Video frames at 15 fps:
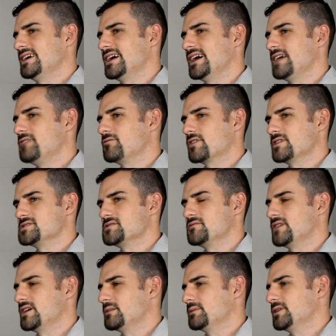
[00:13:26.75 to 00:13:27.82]
Yeah, I had friends and
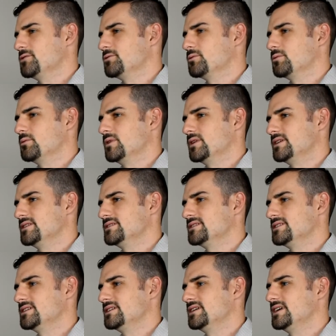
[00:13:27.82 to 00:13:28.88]
family who were willing
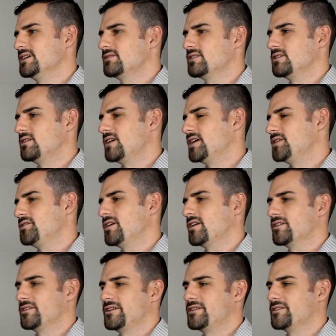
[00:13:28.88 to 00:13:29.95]
to give a little
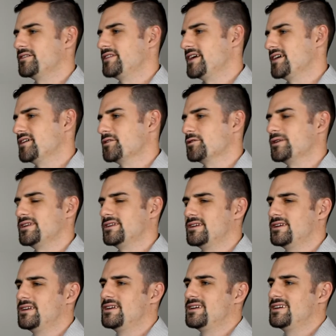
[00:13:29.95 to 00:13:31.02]
$100 here and there and
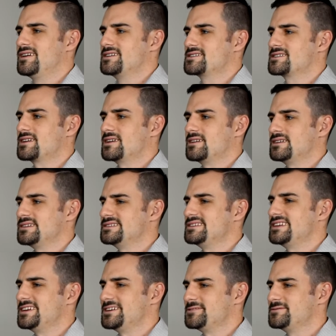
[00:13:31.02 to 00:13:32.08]
just kind of,
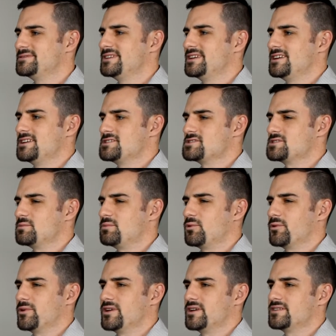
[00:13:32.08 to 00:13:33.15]
you know,
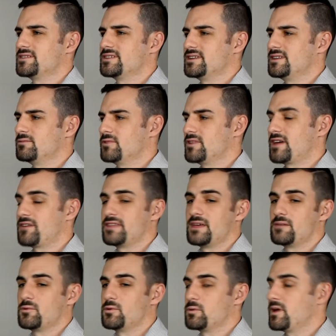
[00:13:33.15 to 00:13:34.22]
support us. And without
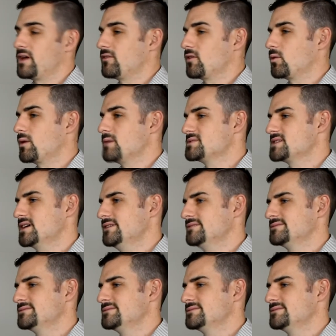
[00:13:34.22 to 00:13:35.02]
them, we wouldn't have our website.